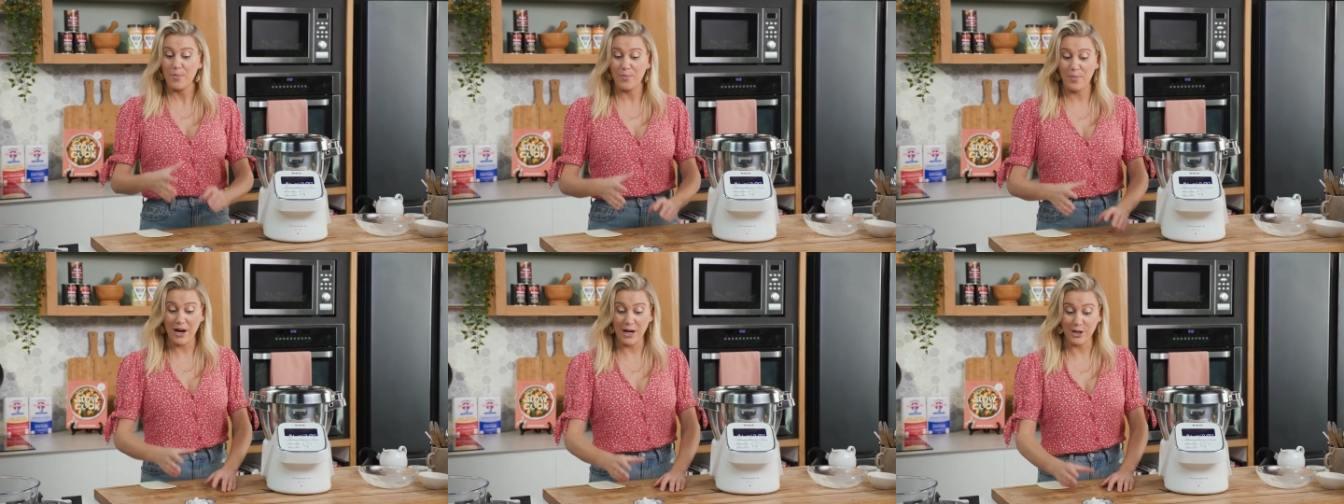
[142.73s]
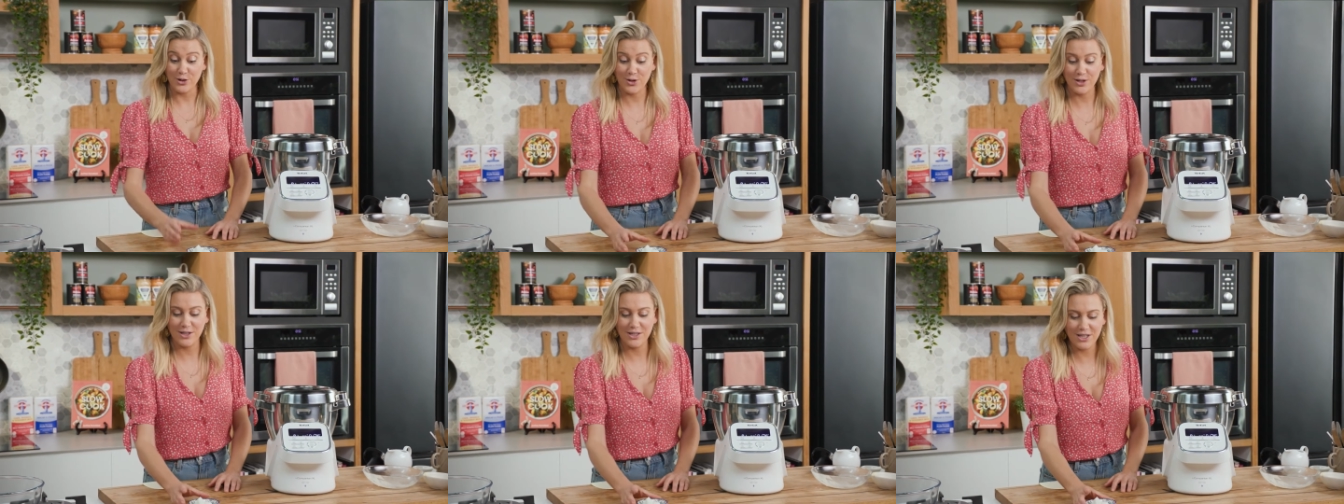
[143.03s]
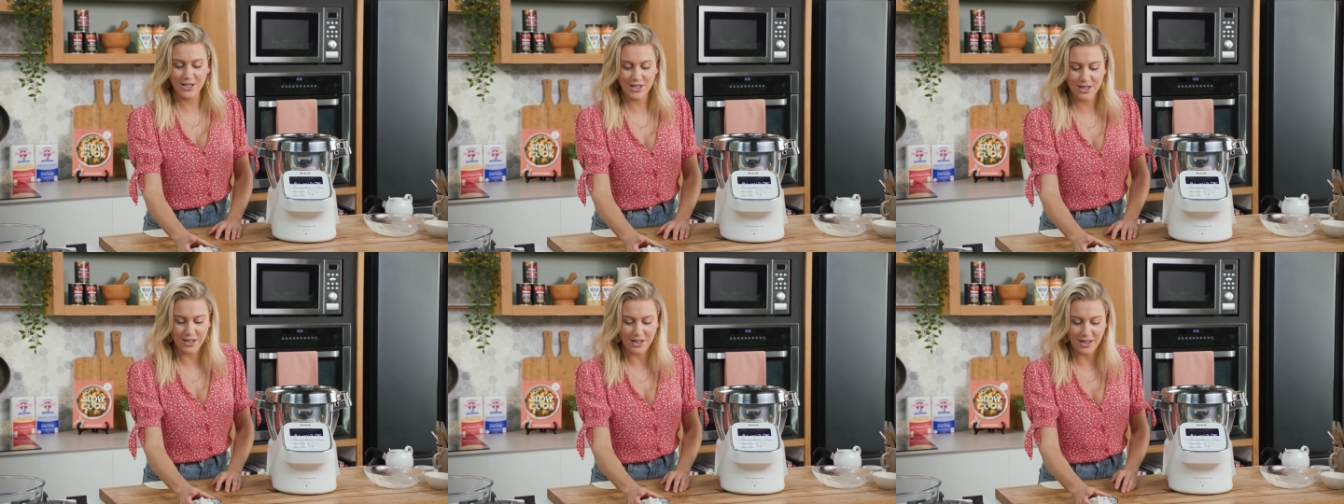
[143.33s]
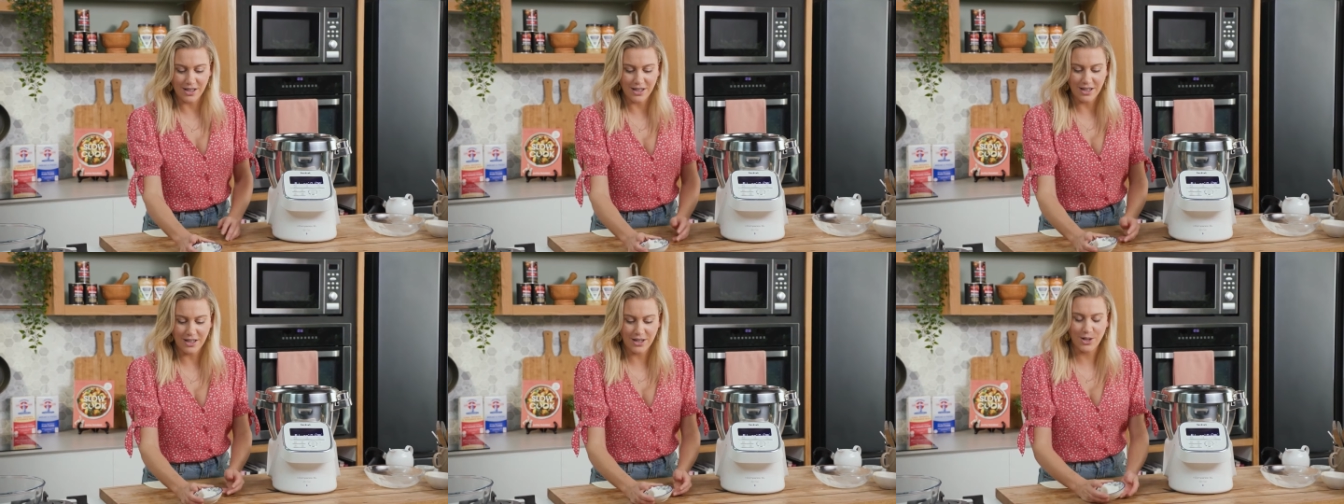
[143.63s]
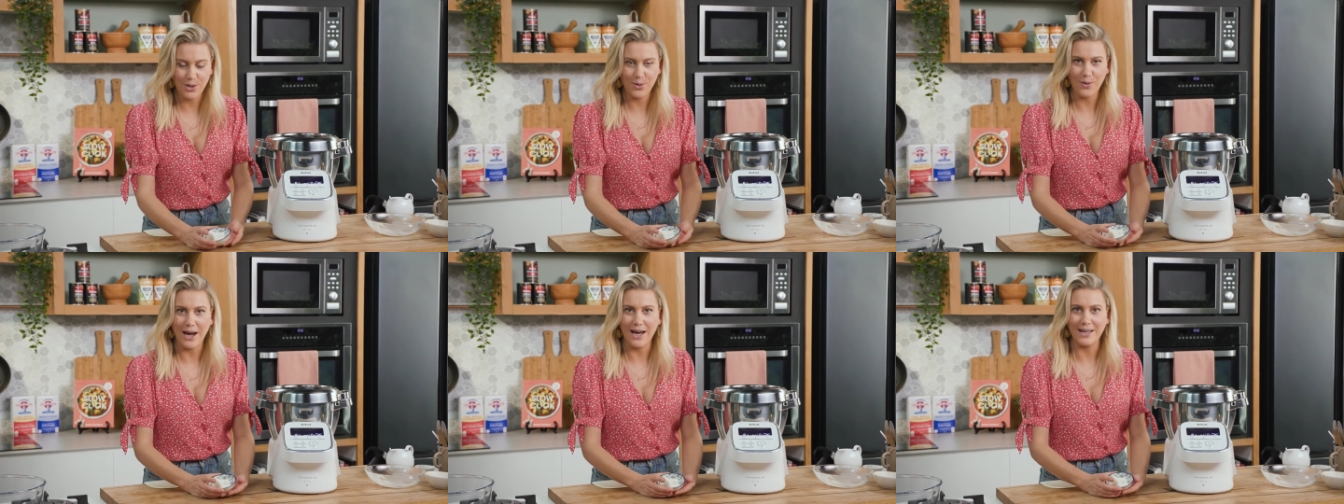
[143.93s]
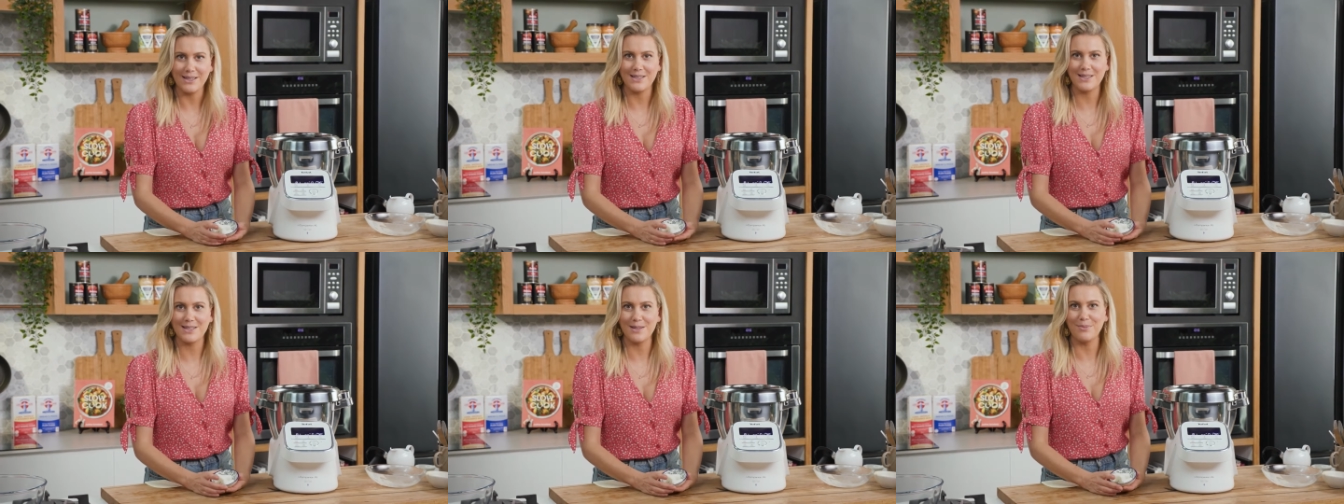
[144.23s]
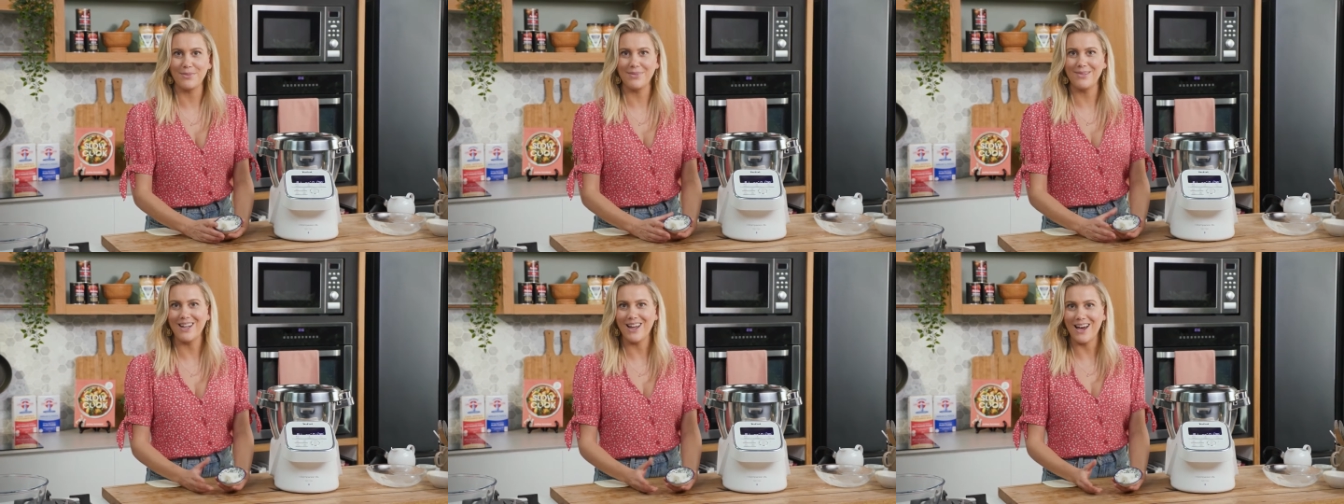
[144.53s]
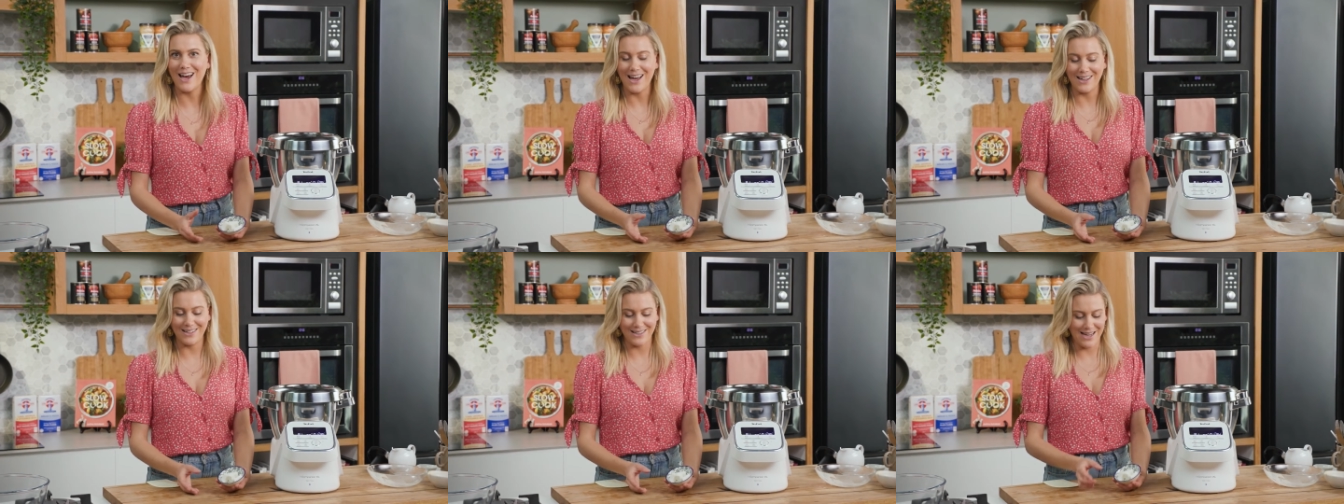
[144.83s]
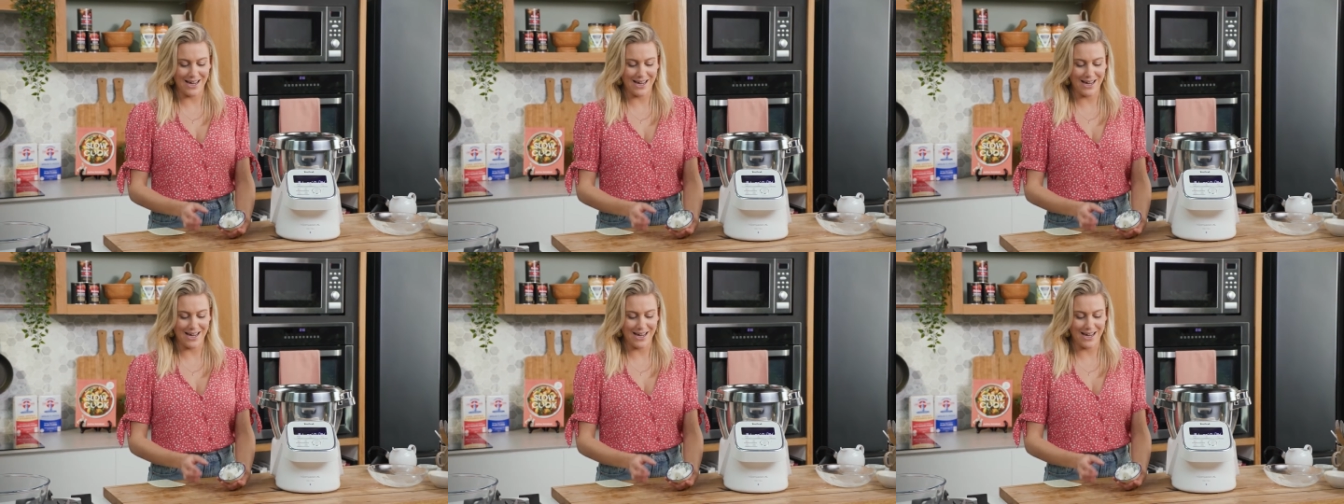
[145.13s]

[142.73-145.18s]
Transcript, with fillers: but traditionally, you add some lard.